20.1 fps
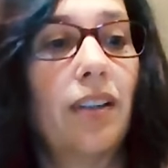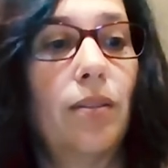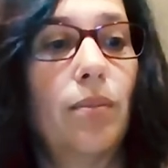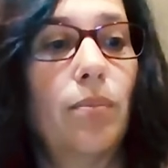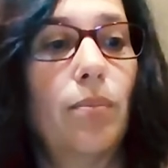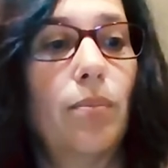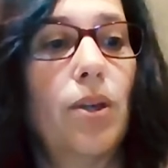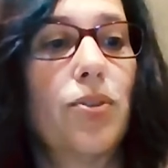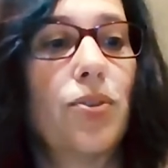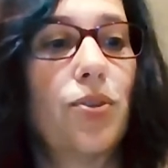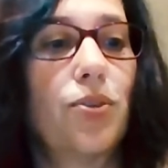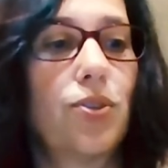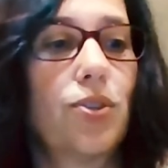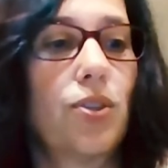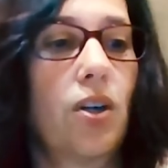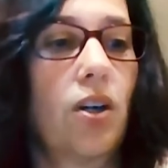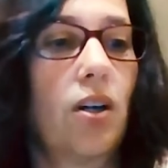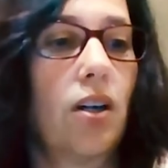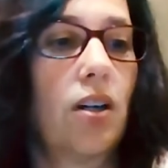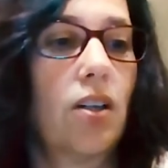muscles
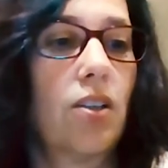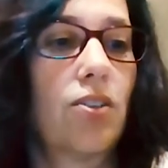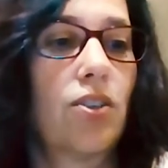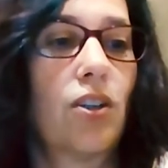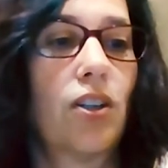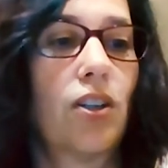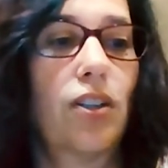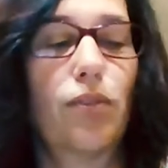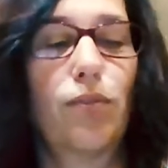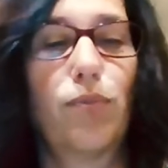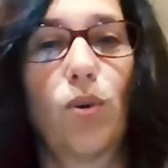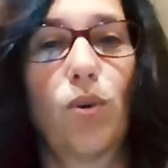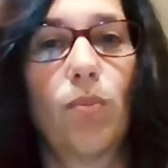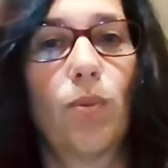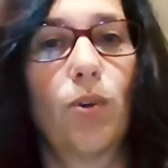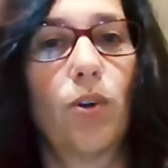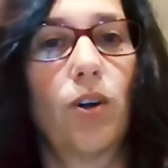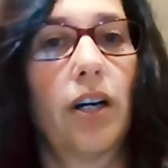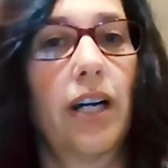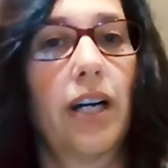are starting to
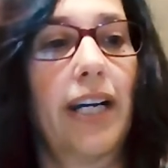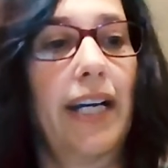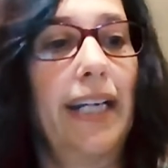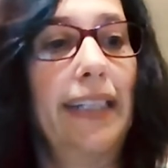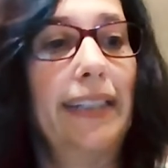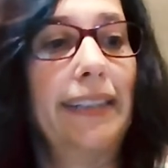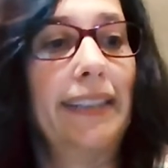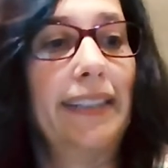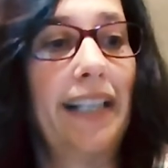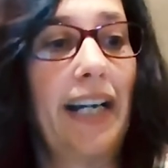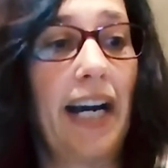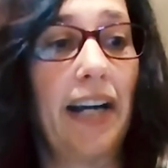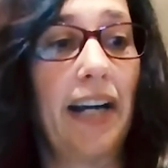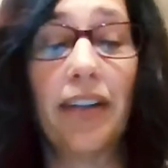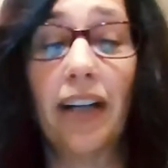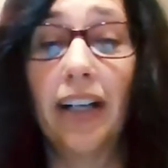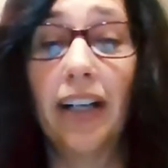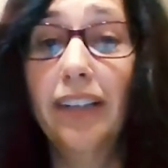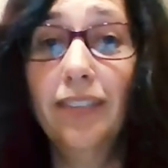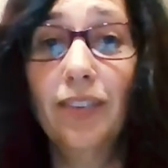form where I
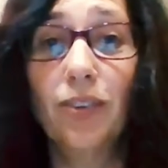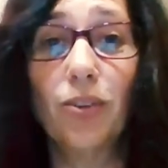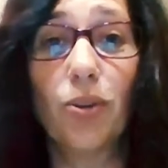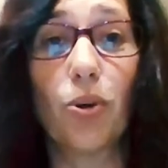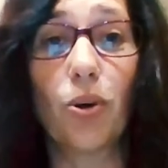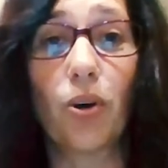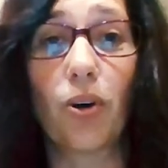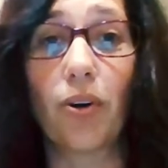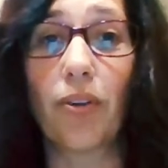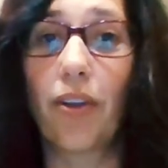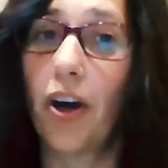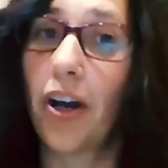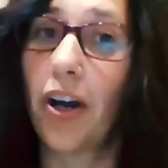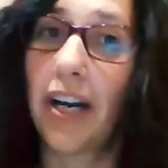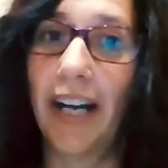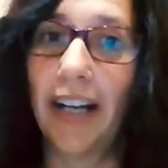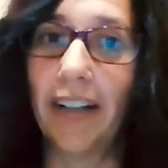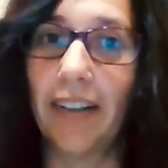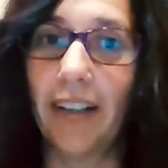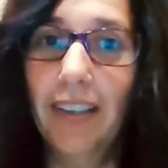had none or
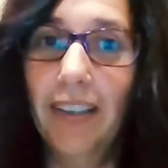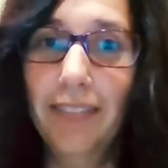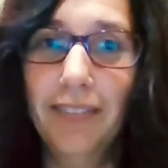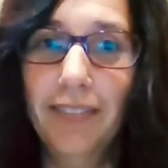thought I had none.